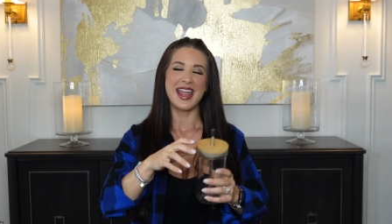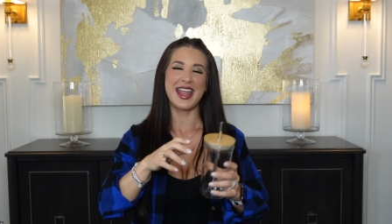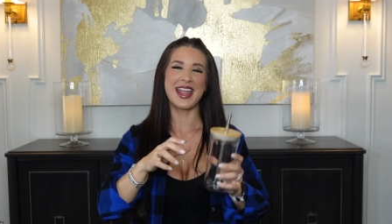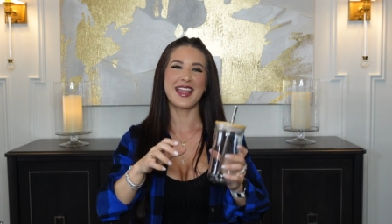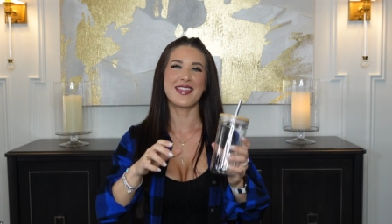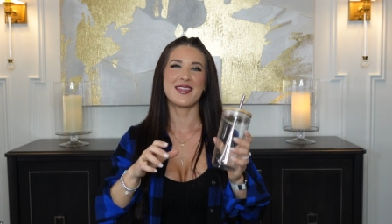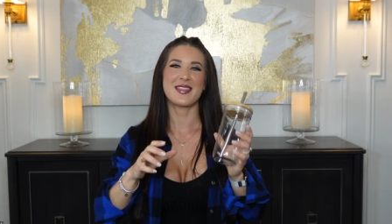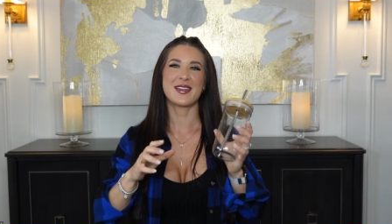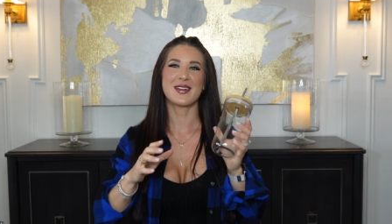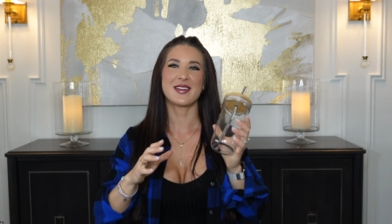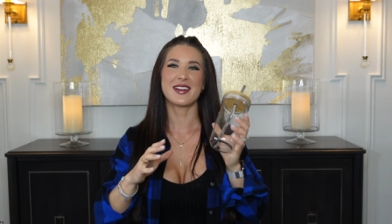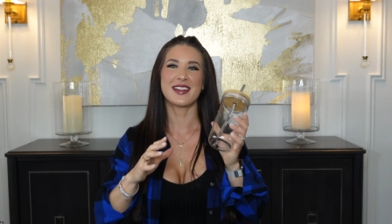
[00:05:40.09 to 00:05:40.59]

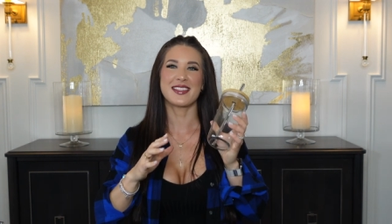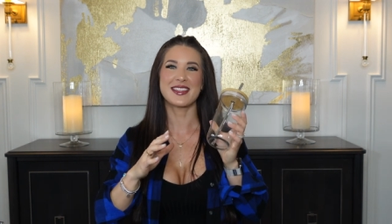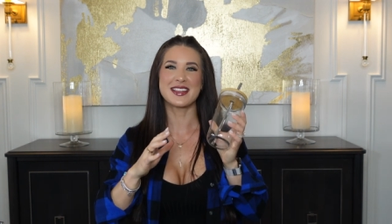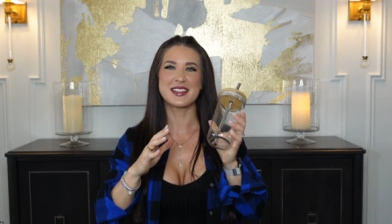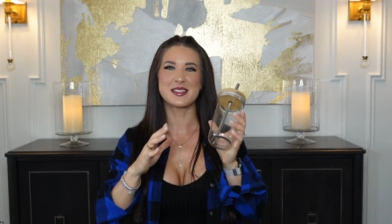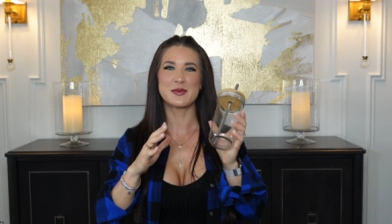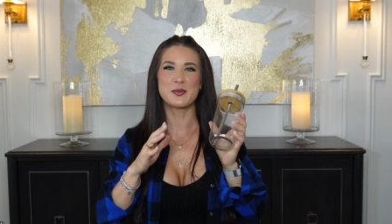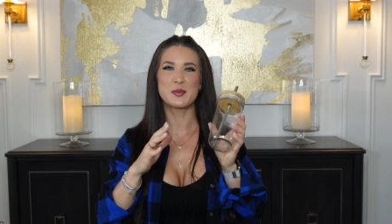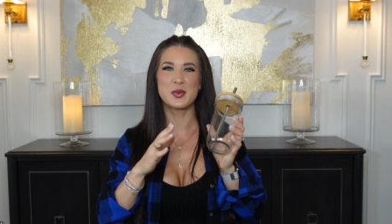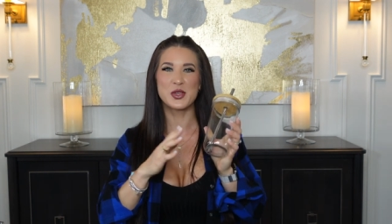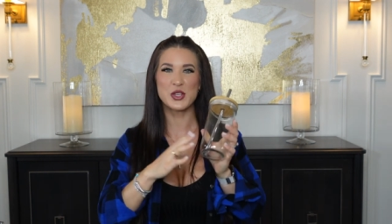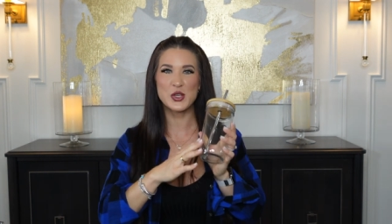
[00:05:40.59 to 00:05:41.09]
And there are
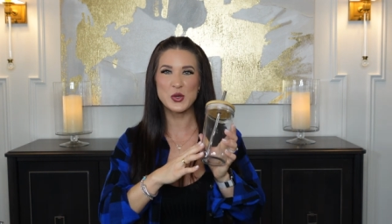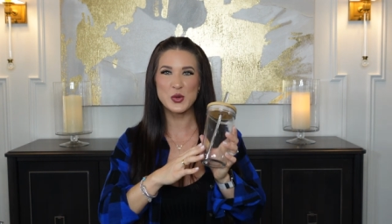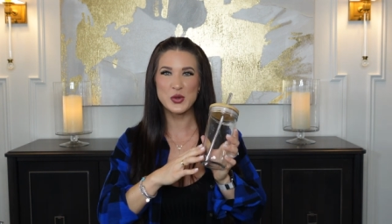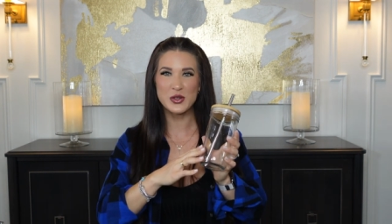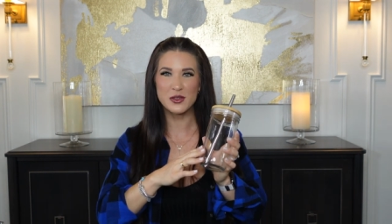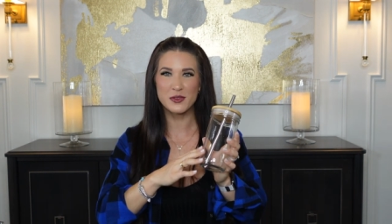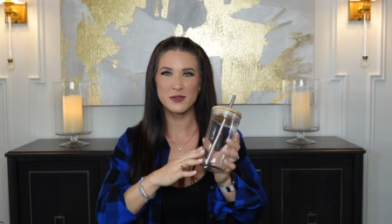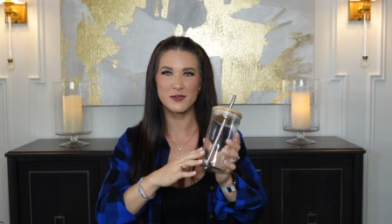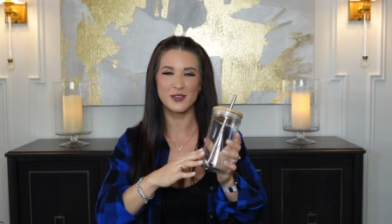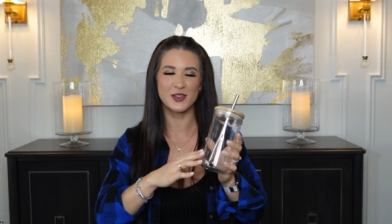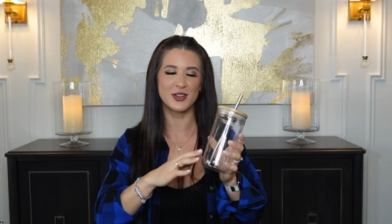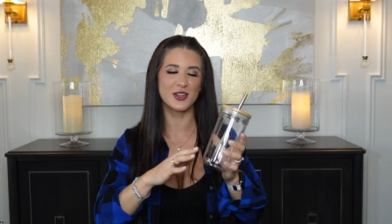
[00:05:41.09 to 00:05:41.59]
these
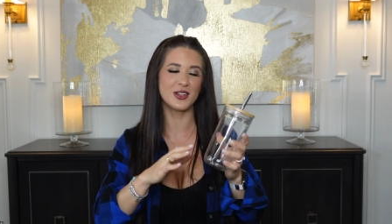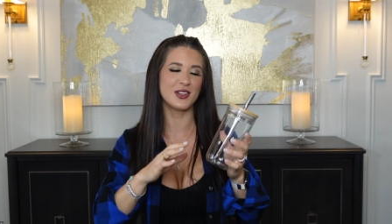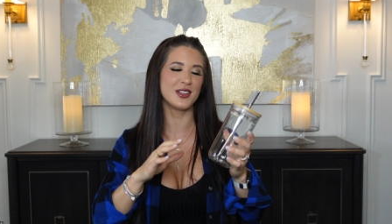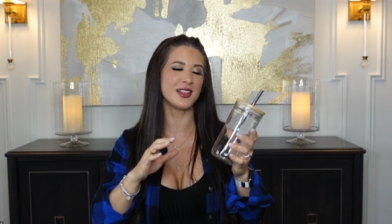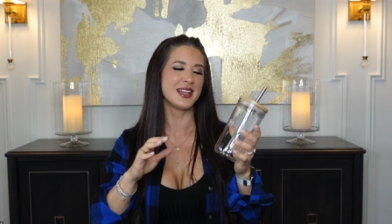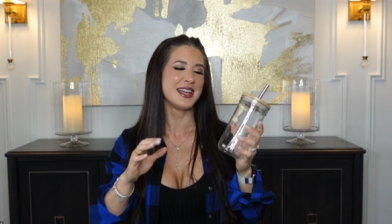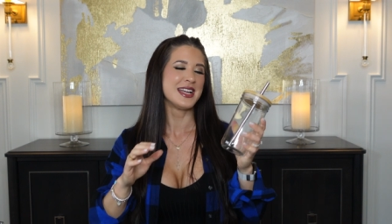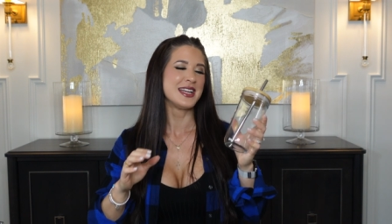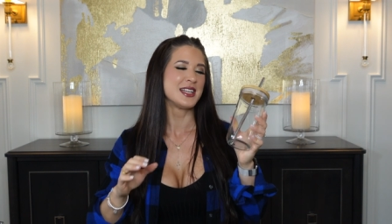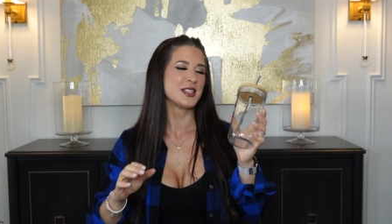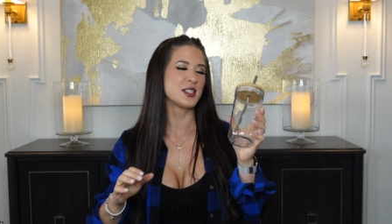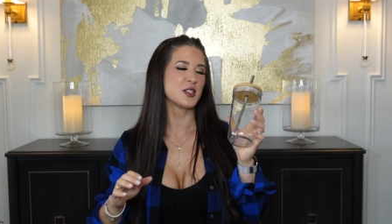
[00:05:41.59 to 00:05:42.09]

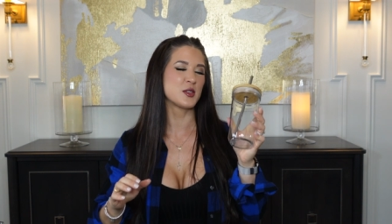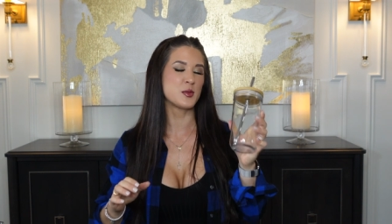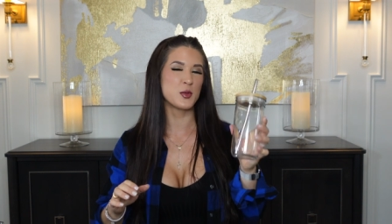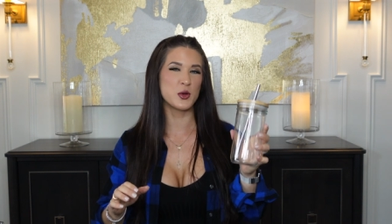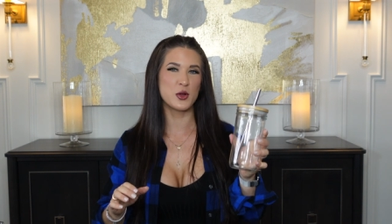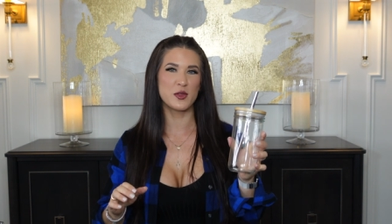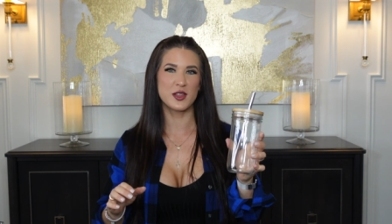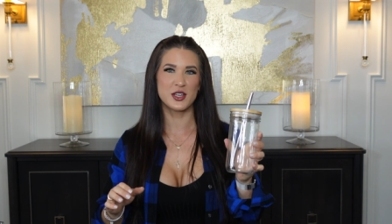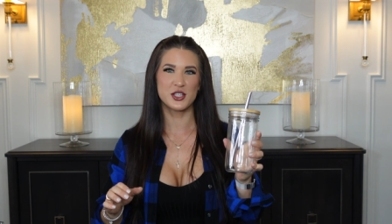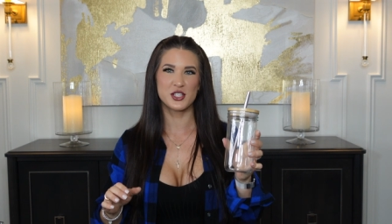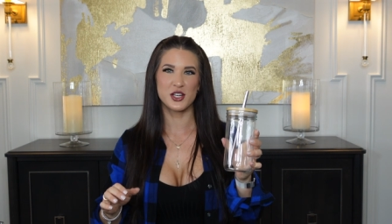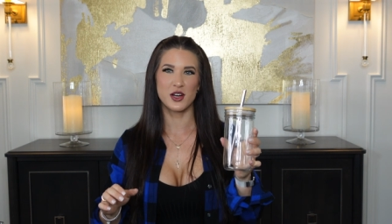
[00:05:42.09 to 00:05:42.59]
beautiful
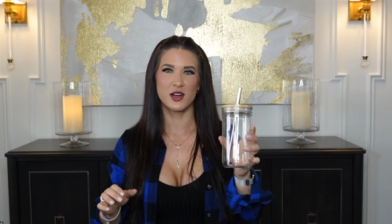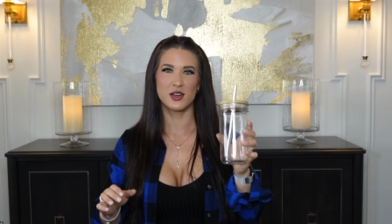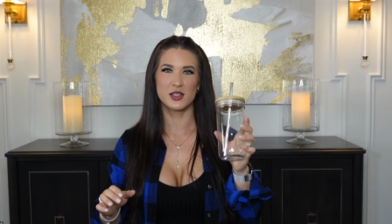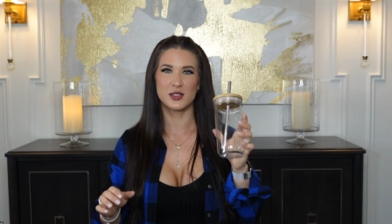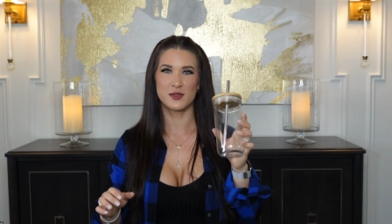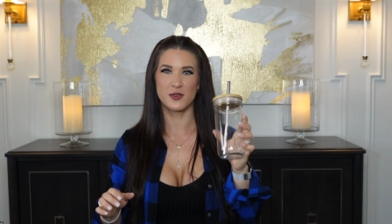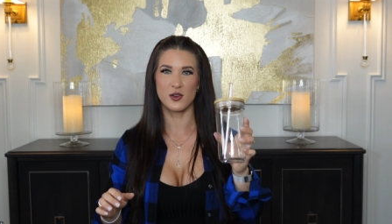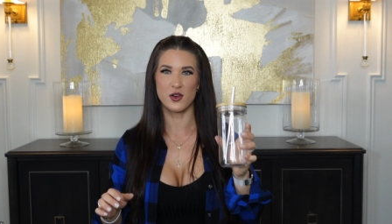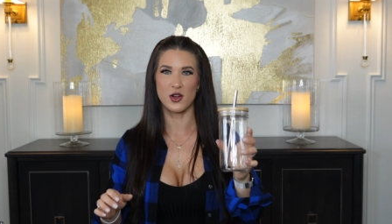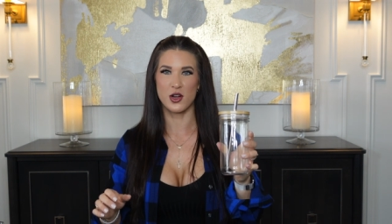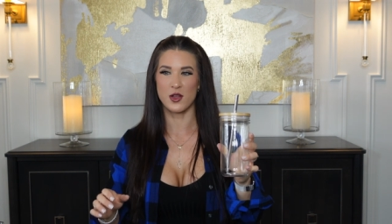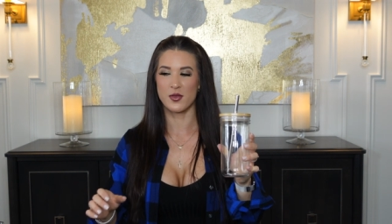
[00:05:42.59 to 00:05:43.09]
smoothie jars
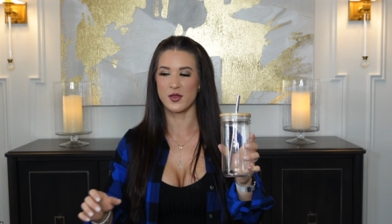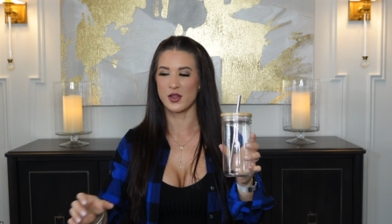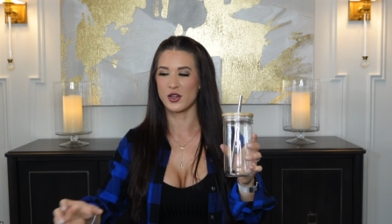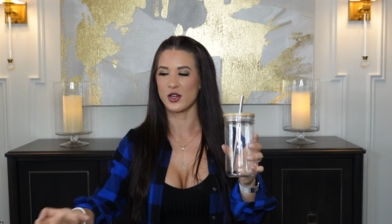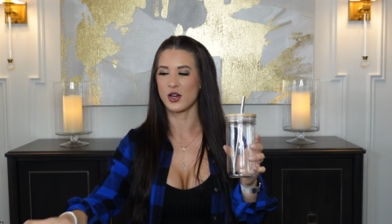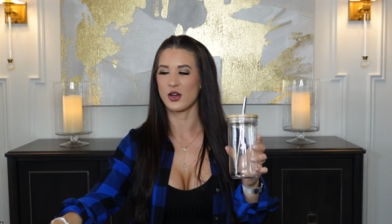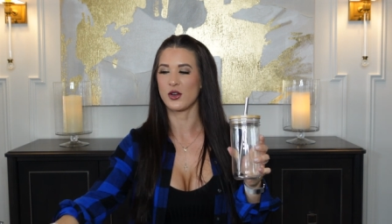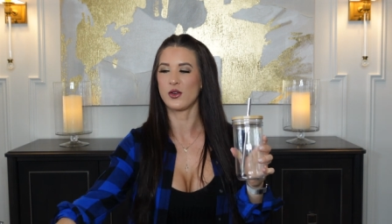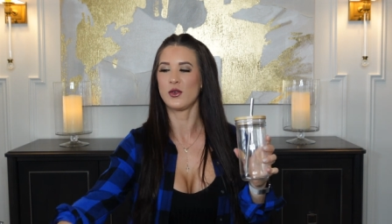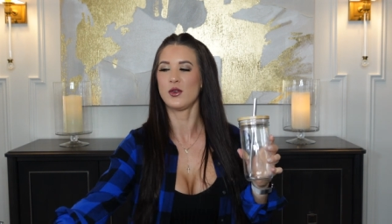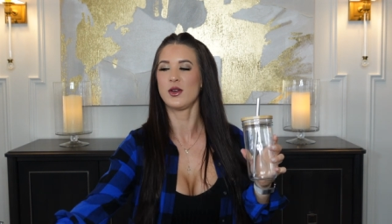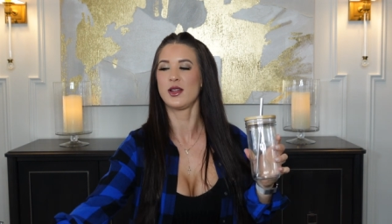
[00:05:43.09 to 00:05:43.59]
for on the
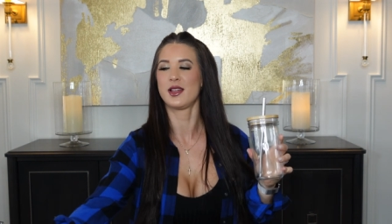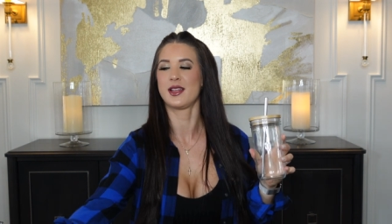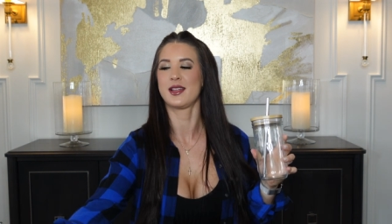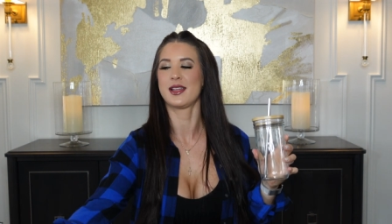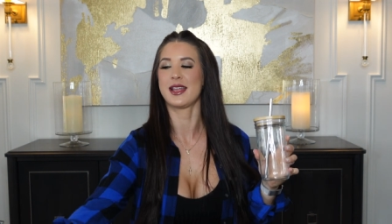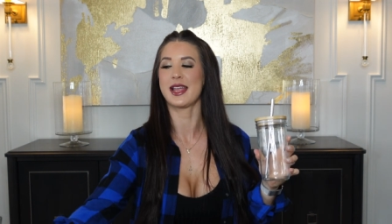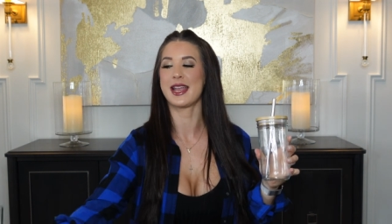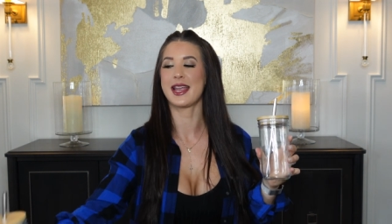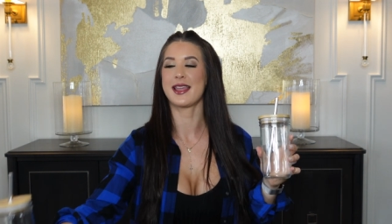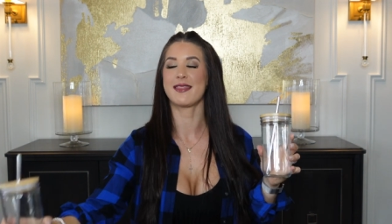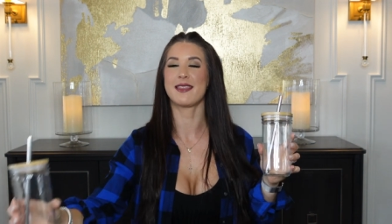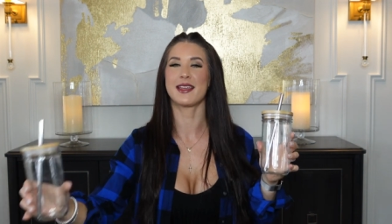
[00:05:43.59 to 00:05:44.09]
go.
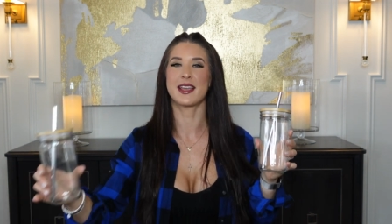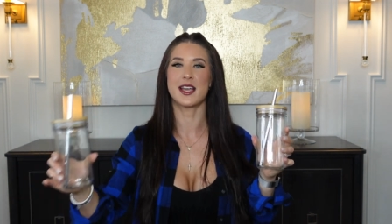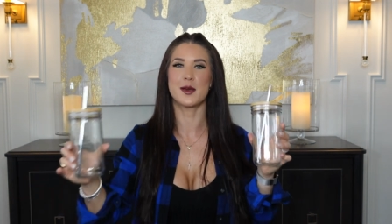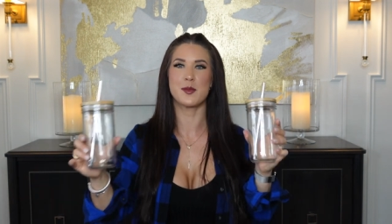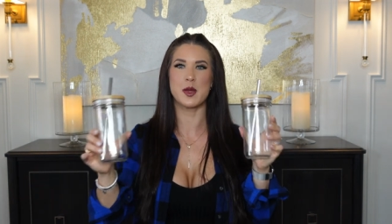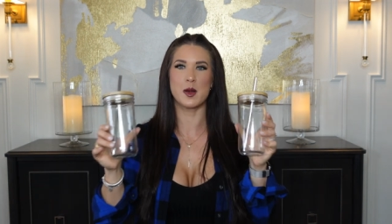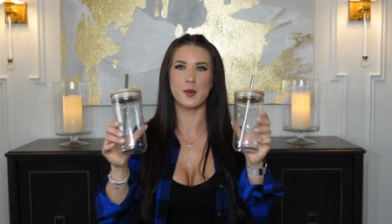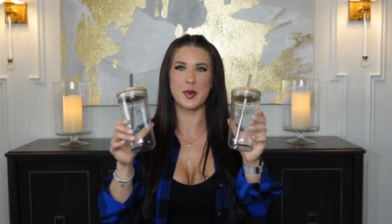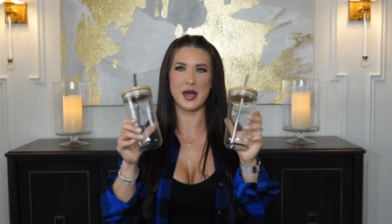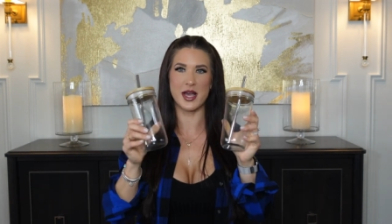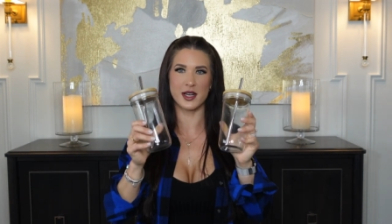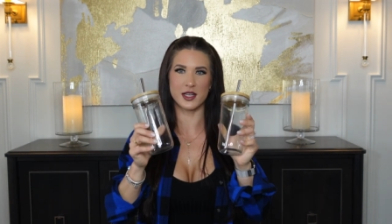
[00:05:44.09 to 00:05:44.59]
And they come
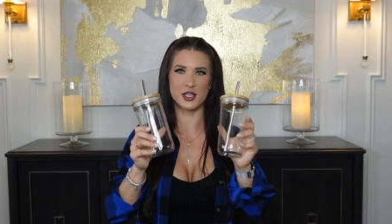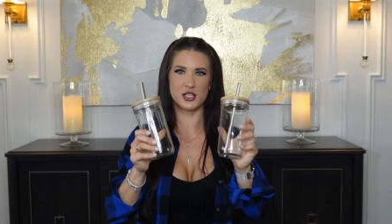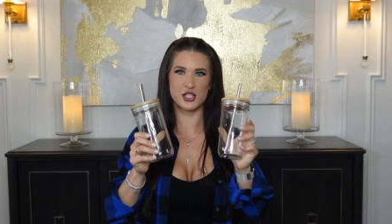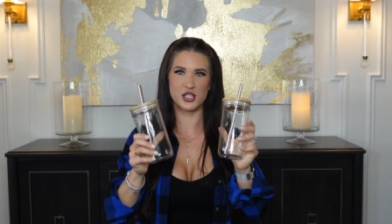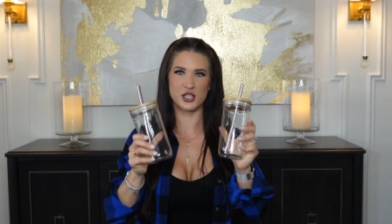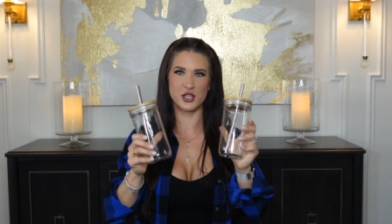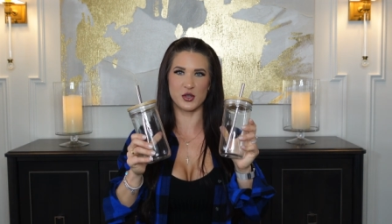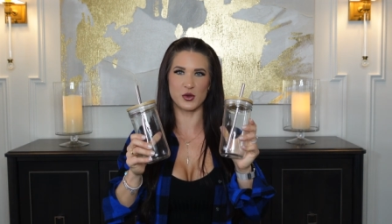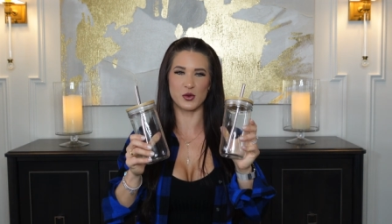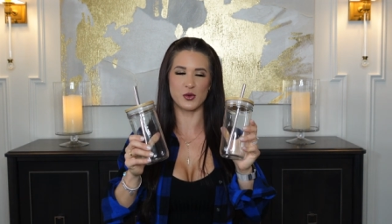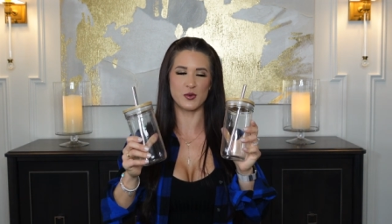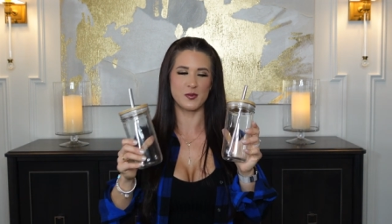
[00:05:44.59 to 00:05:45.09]
in a pack of
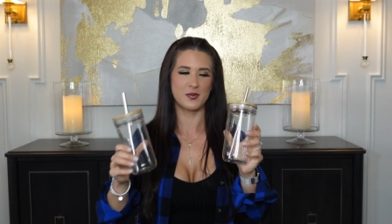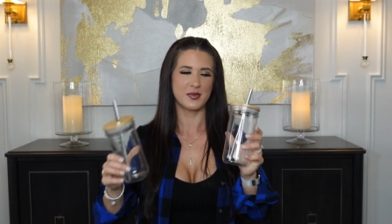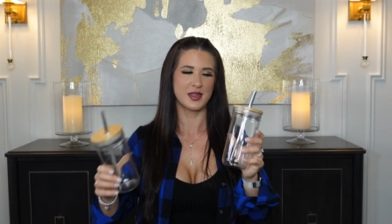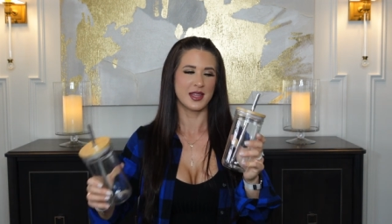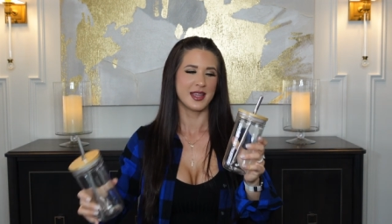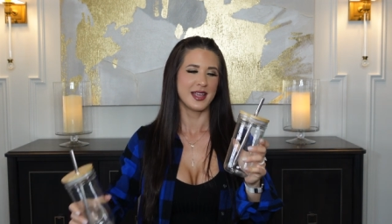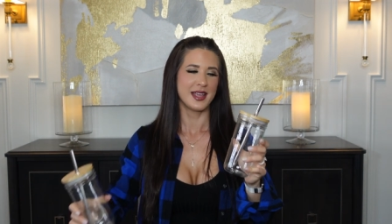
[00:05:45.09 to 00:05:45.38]
two.